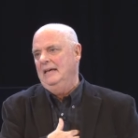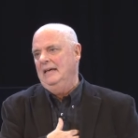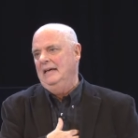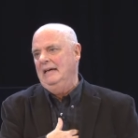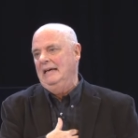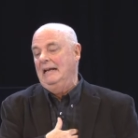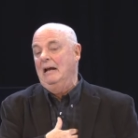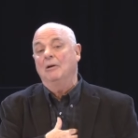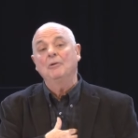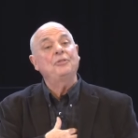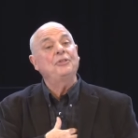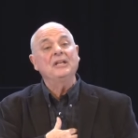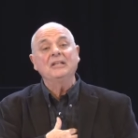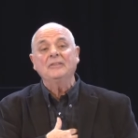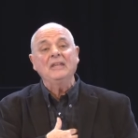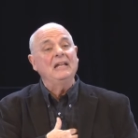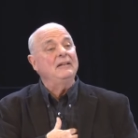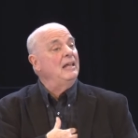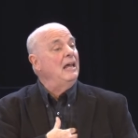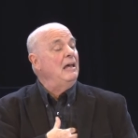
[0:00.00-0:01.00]
And I don't think
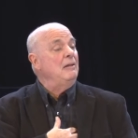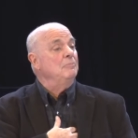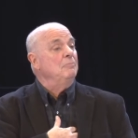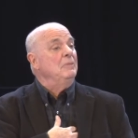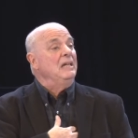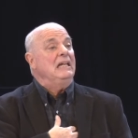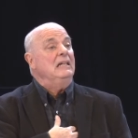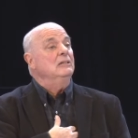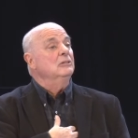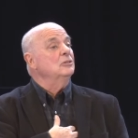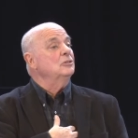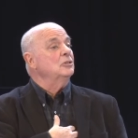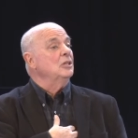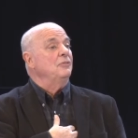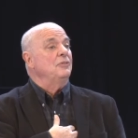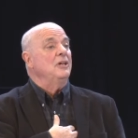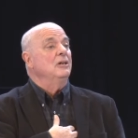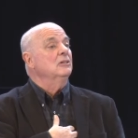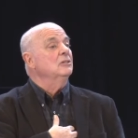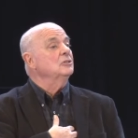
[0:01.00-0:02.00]
that that means
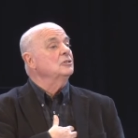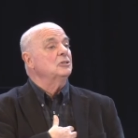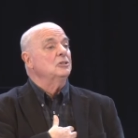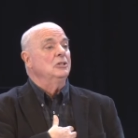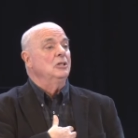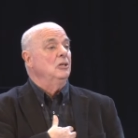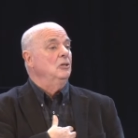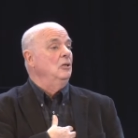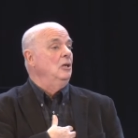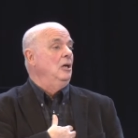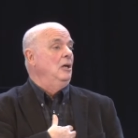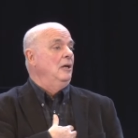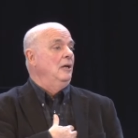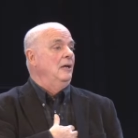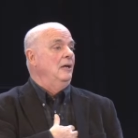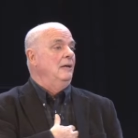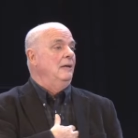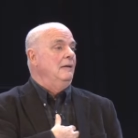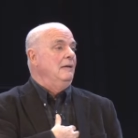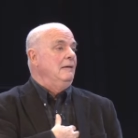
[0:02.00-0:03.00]
that there's
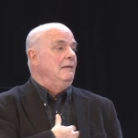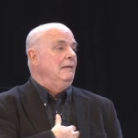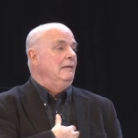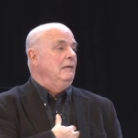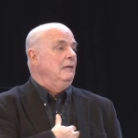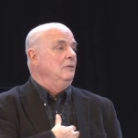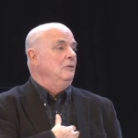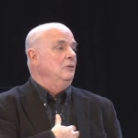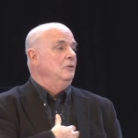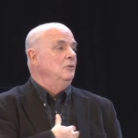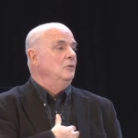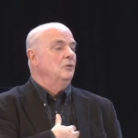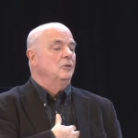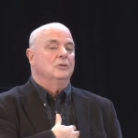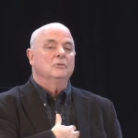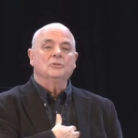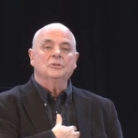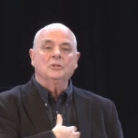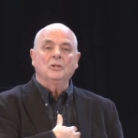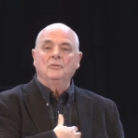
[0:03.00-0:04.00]
uh,
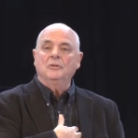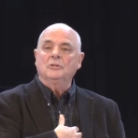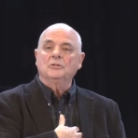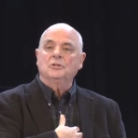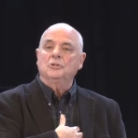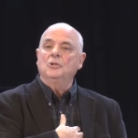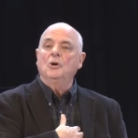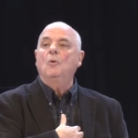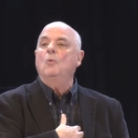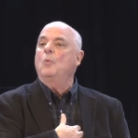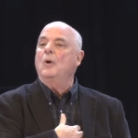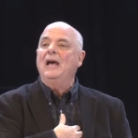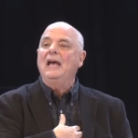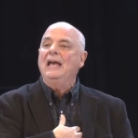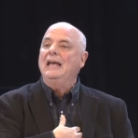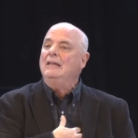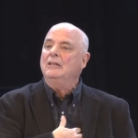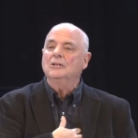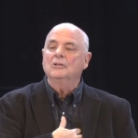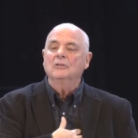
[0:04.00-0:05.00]
there's, there's no
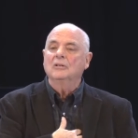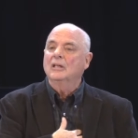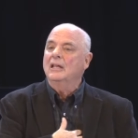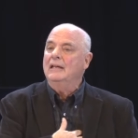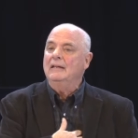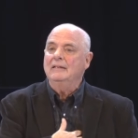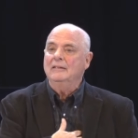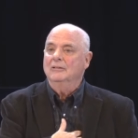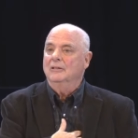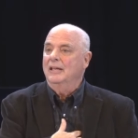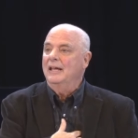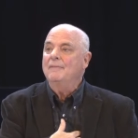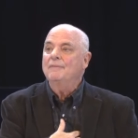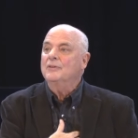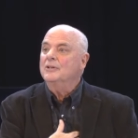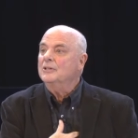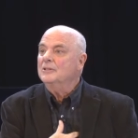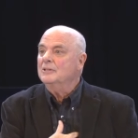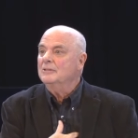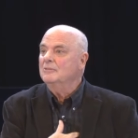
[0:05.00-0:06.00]
way you'll, you'll
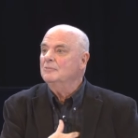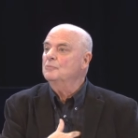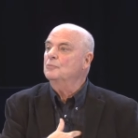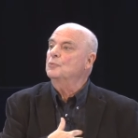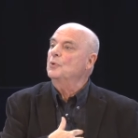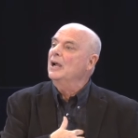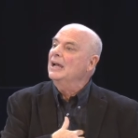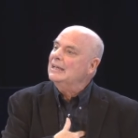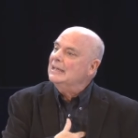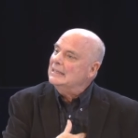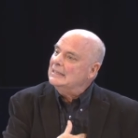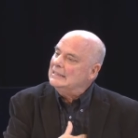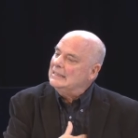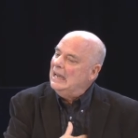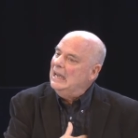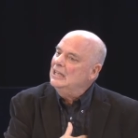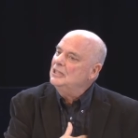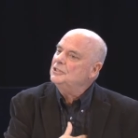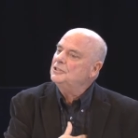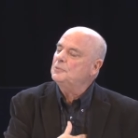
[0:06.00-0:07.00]
ever
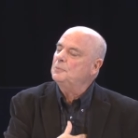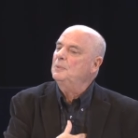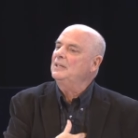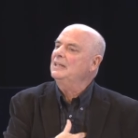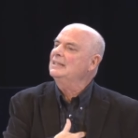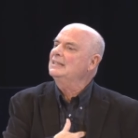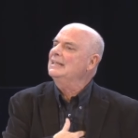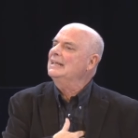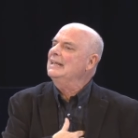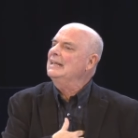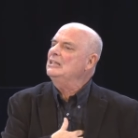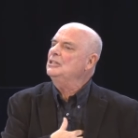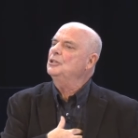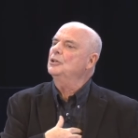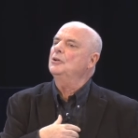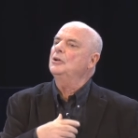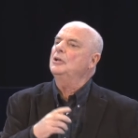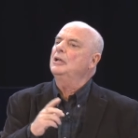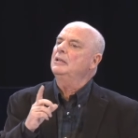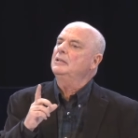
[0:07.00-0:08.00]
recognize, but it,
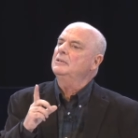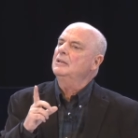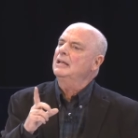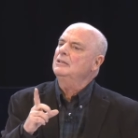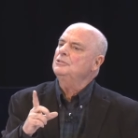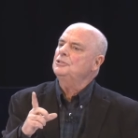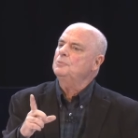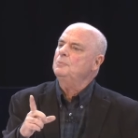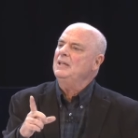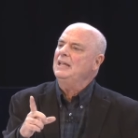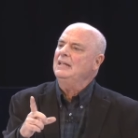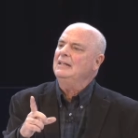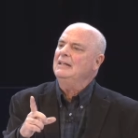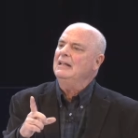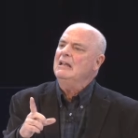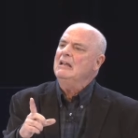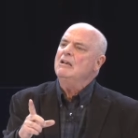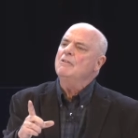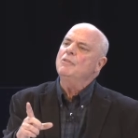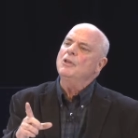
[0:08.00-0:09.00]
it, does
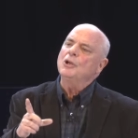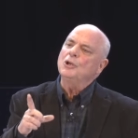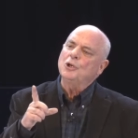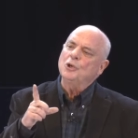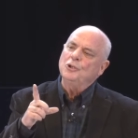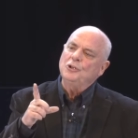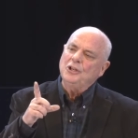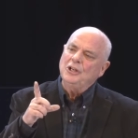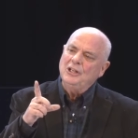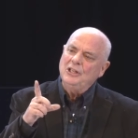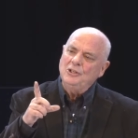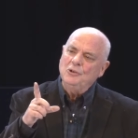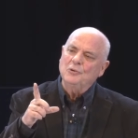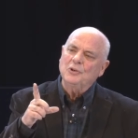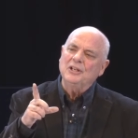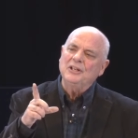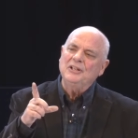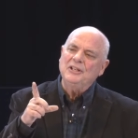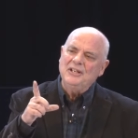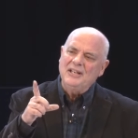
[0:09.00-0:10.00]
mean that can, you
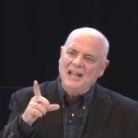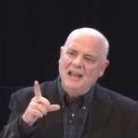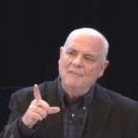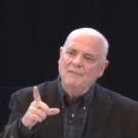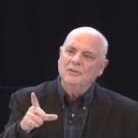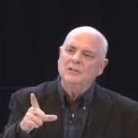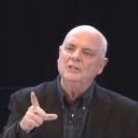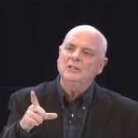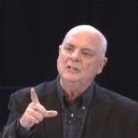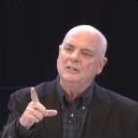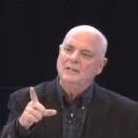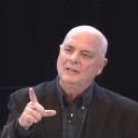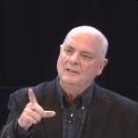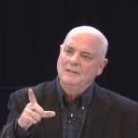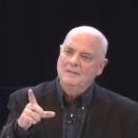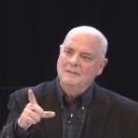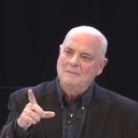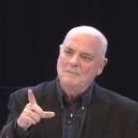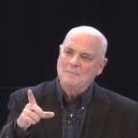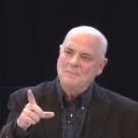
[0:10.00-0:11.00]
can never
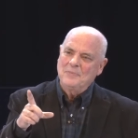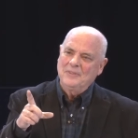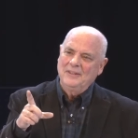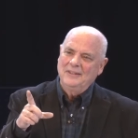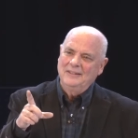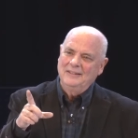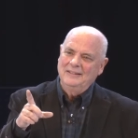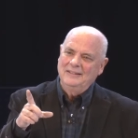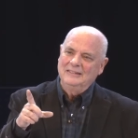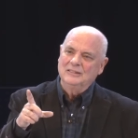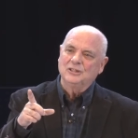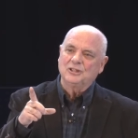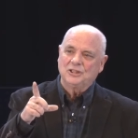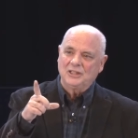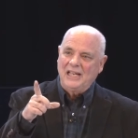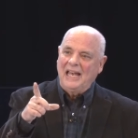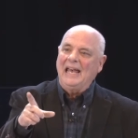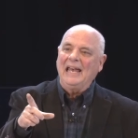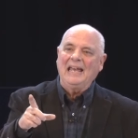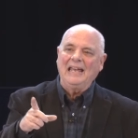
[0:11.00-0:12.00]

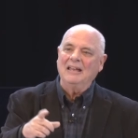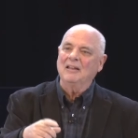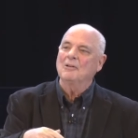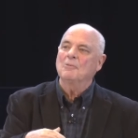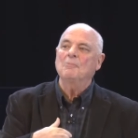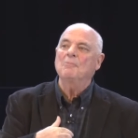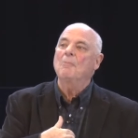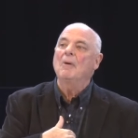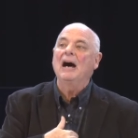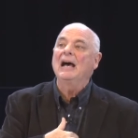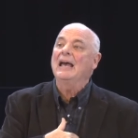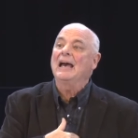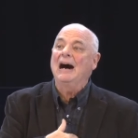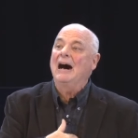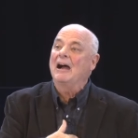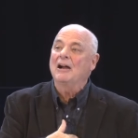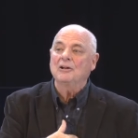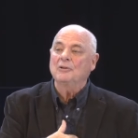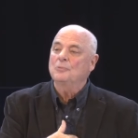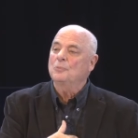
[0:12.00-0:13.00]
say, My
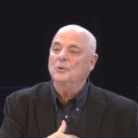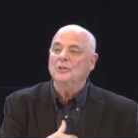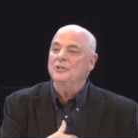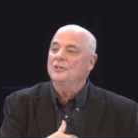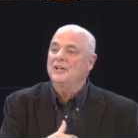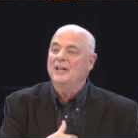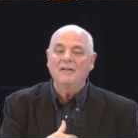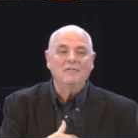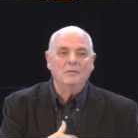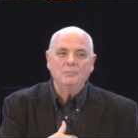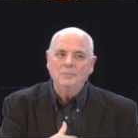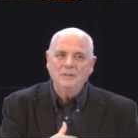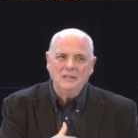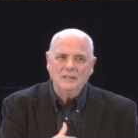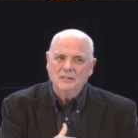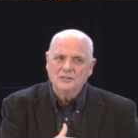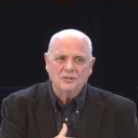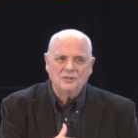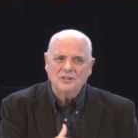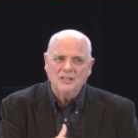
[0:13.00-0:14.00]
heart will never be
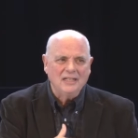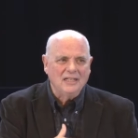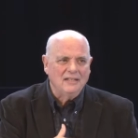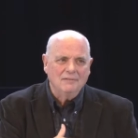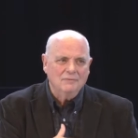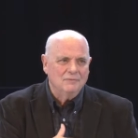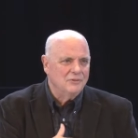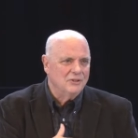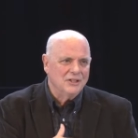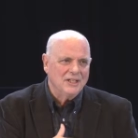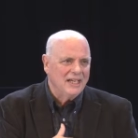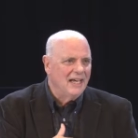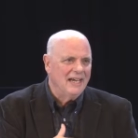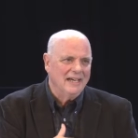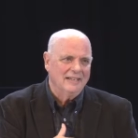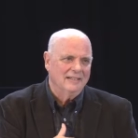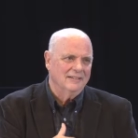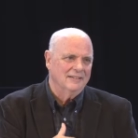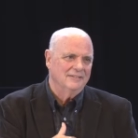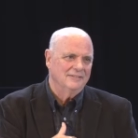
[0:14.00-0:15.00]
deceived again.